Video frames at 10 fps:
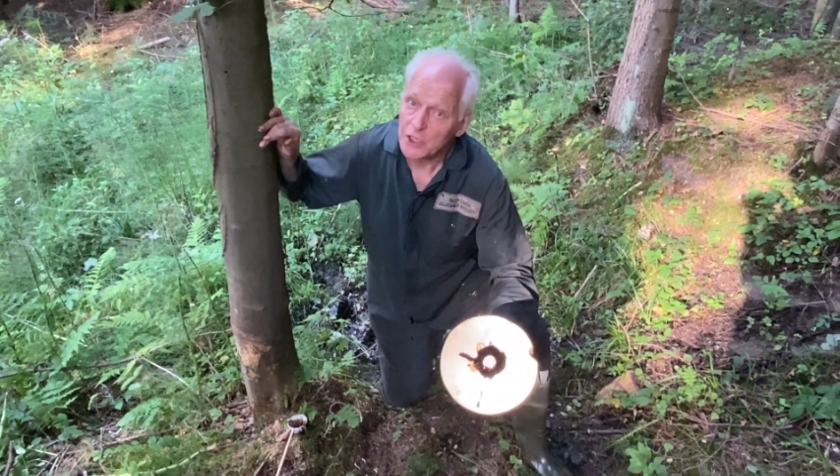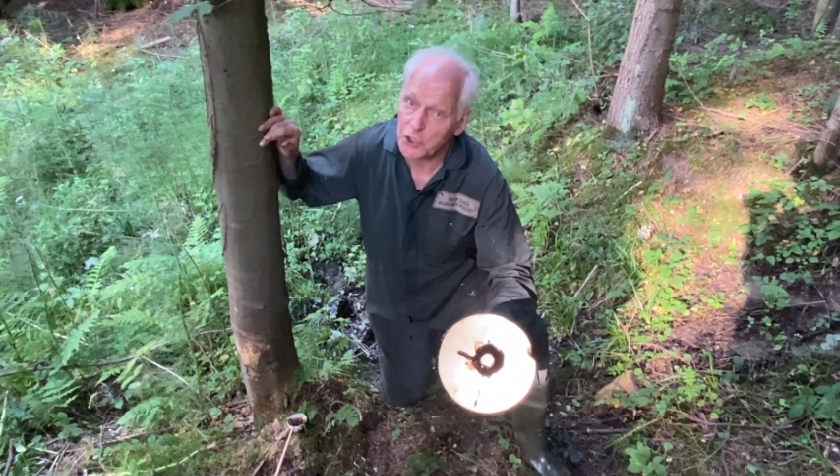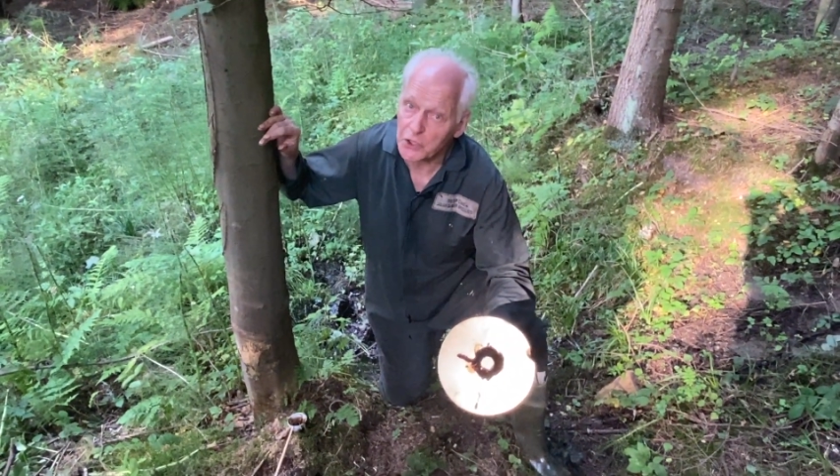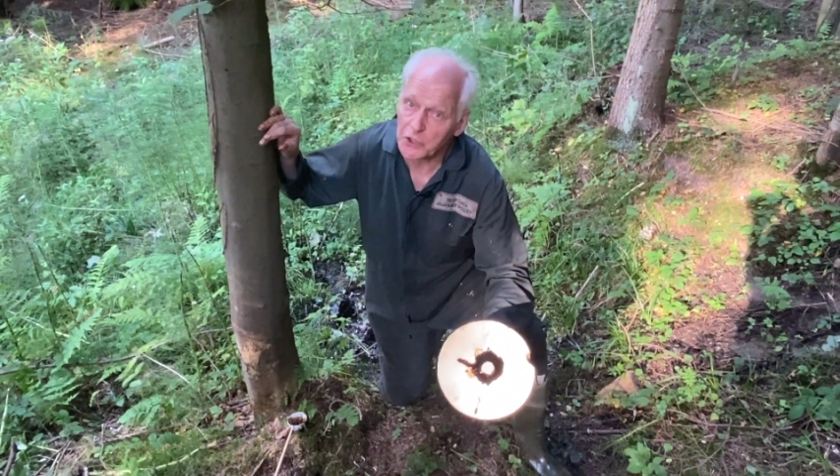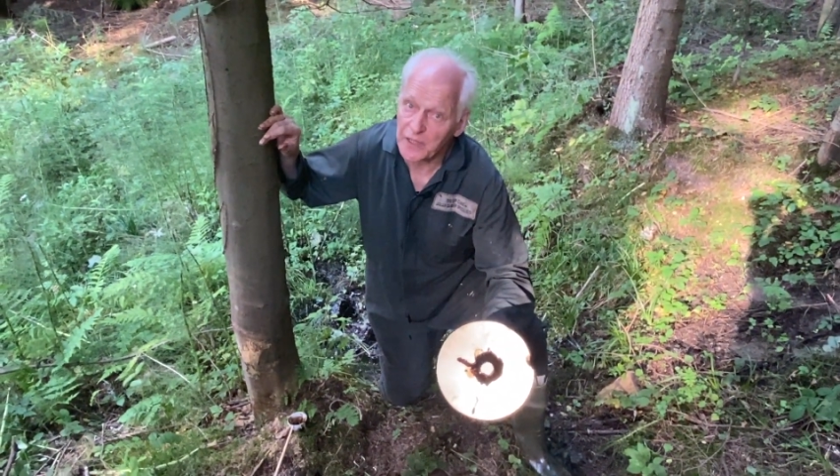
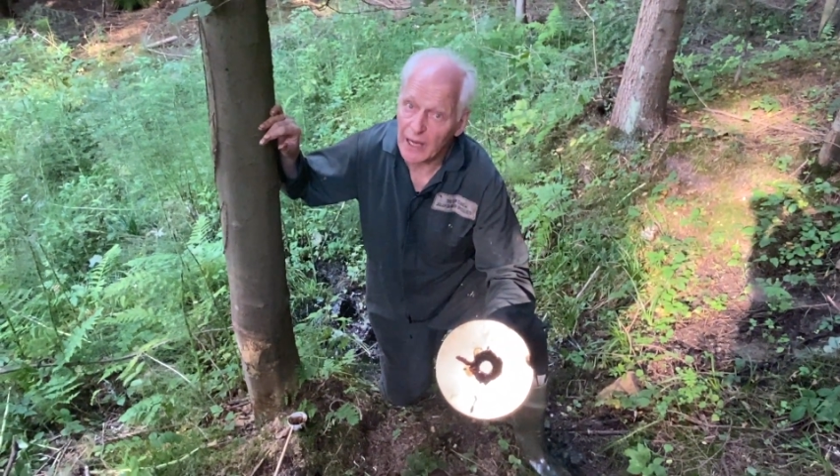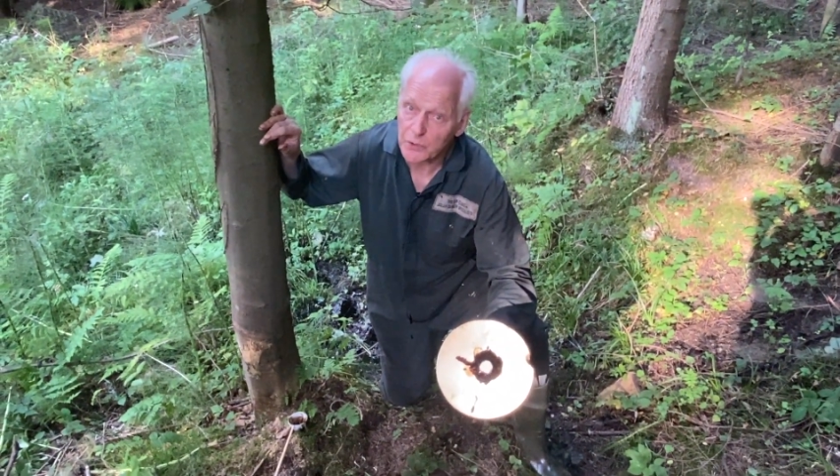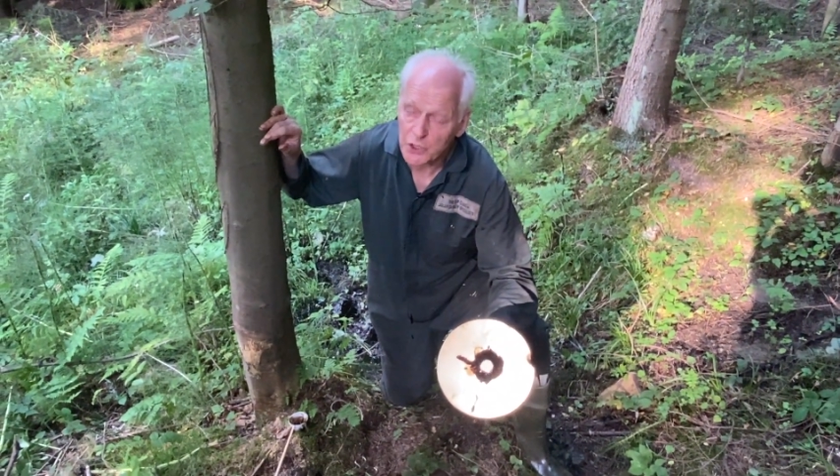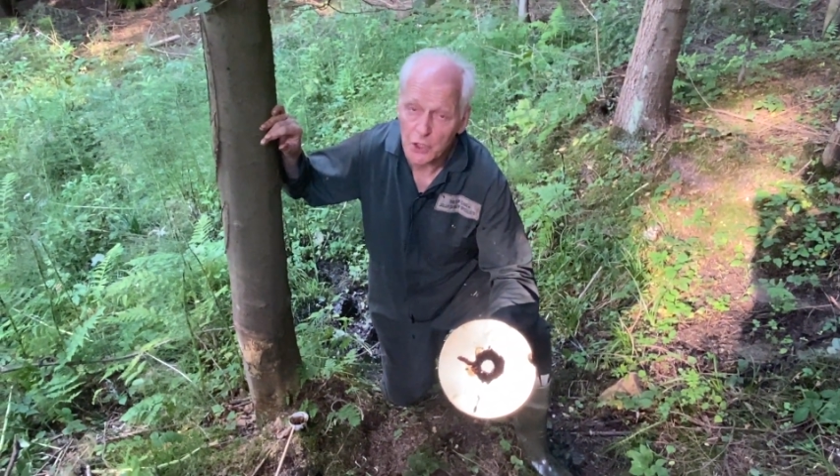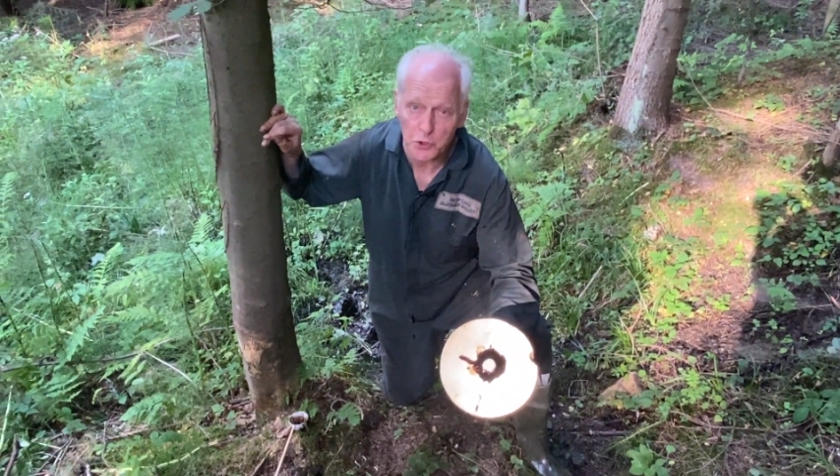turned
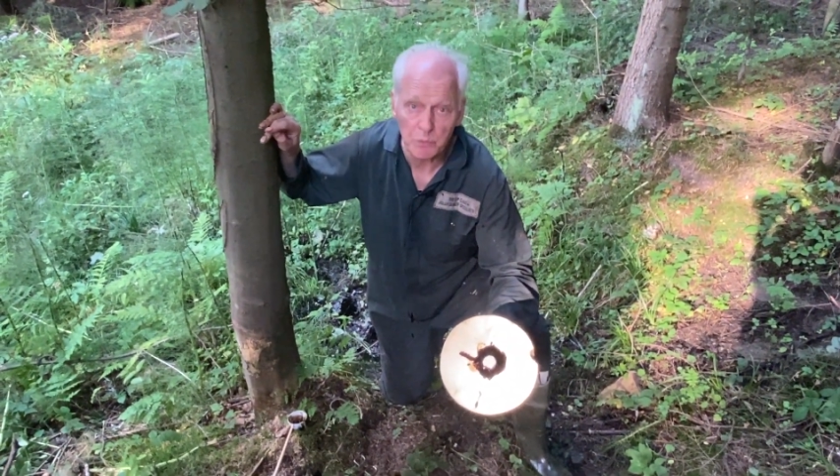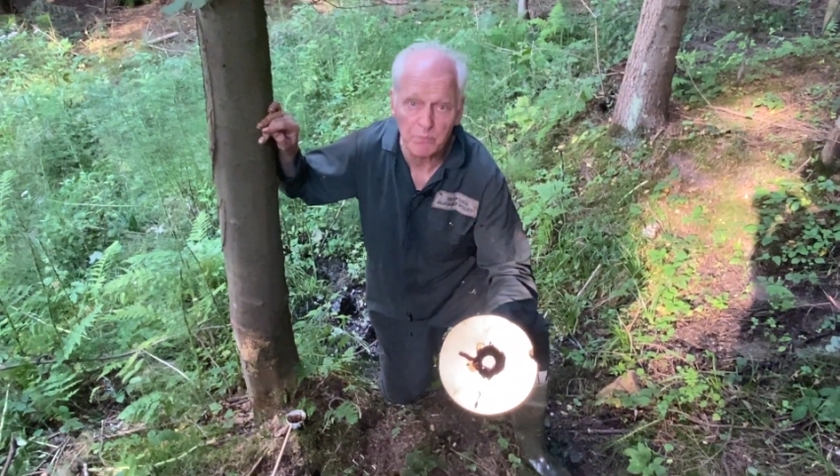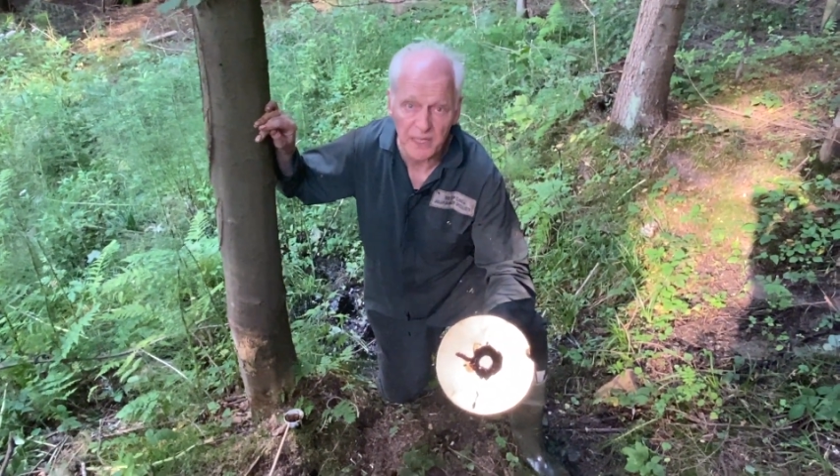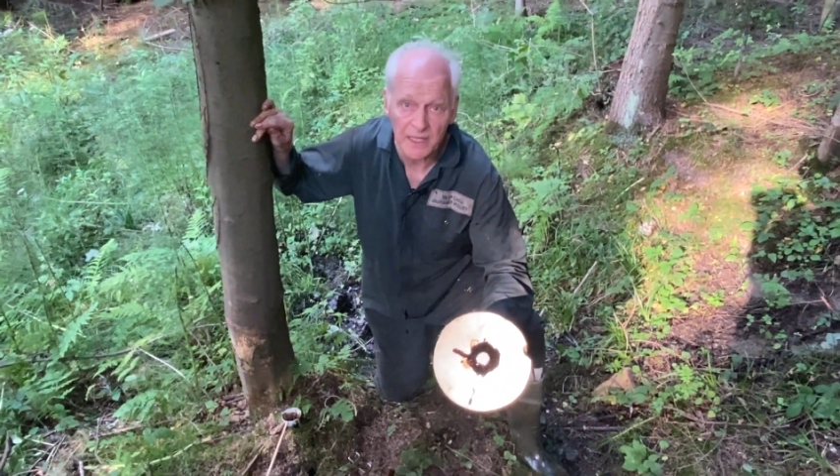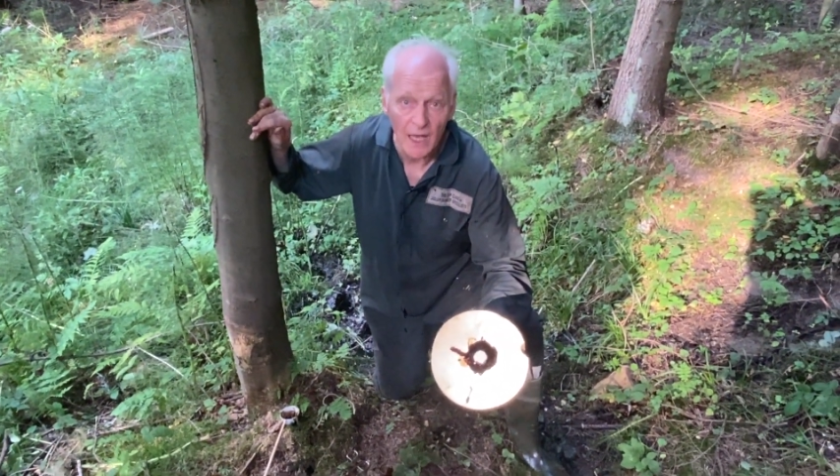out to
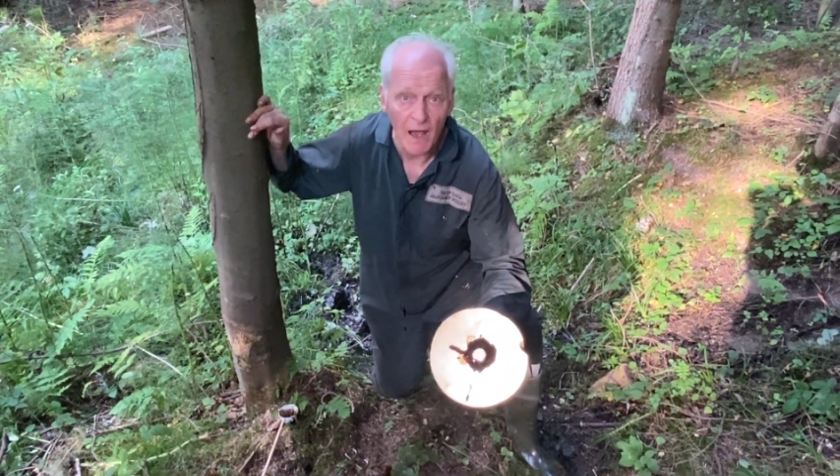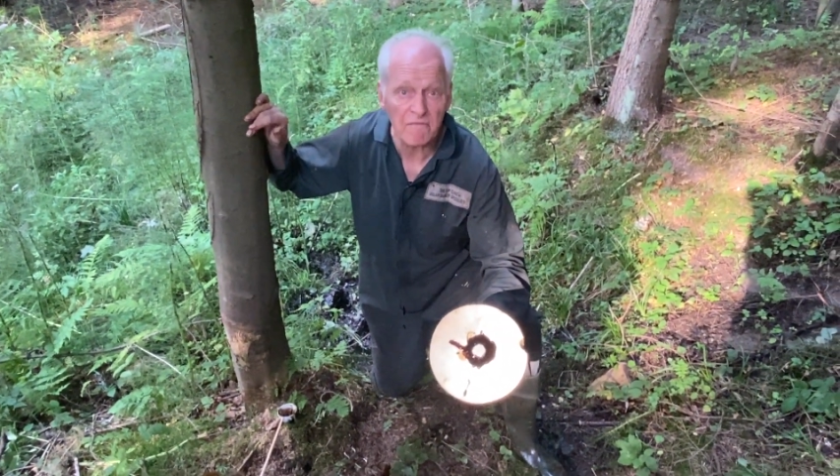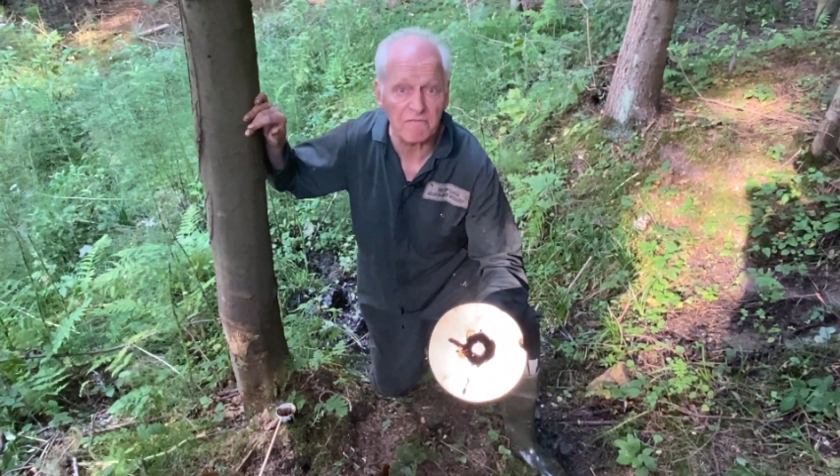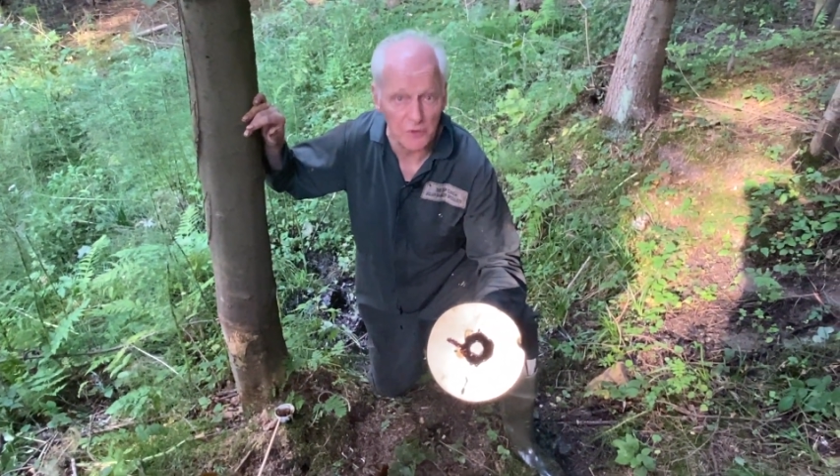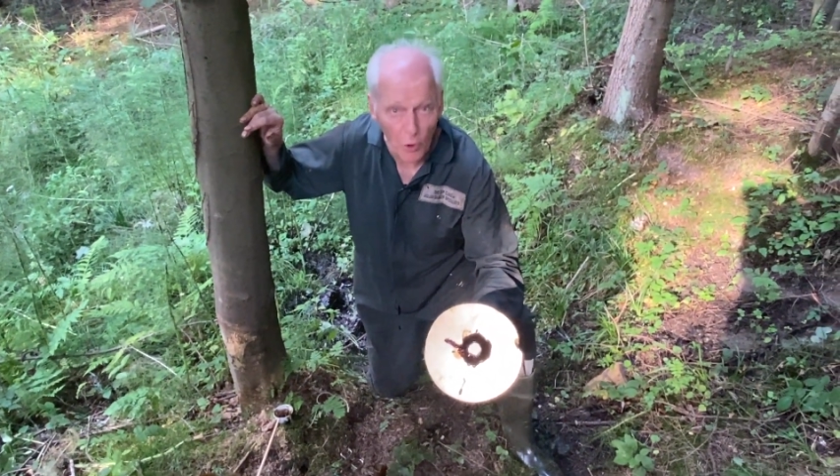be
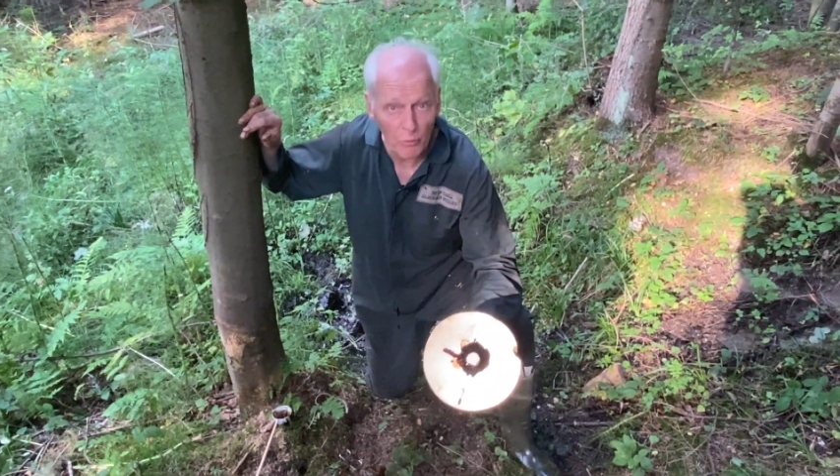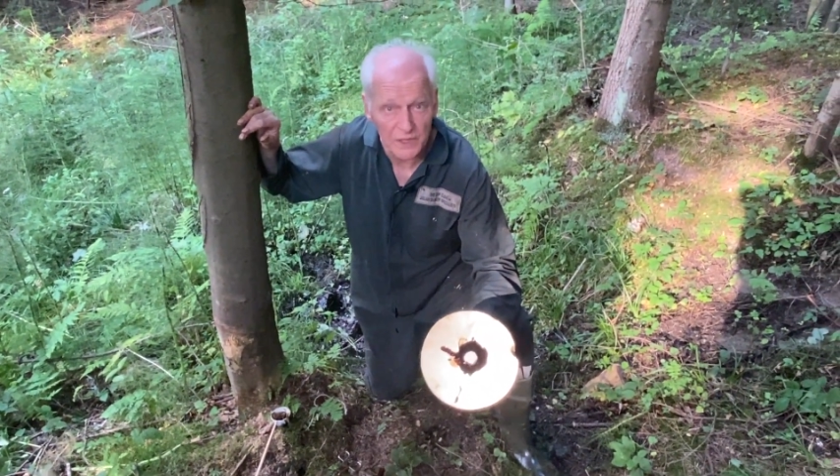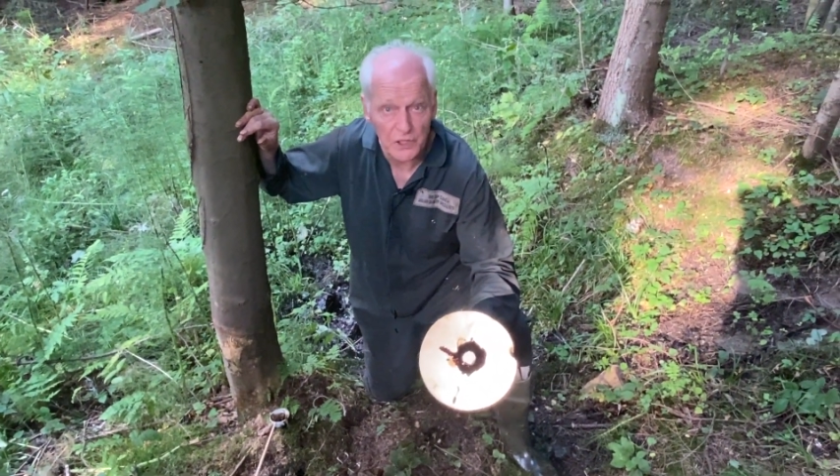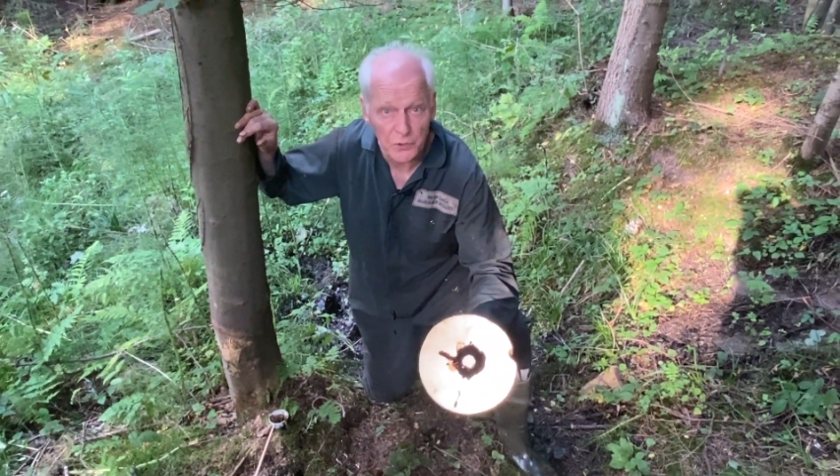phenomenally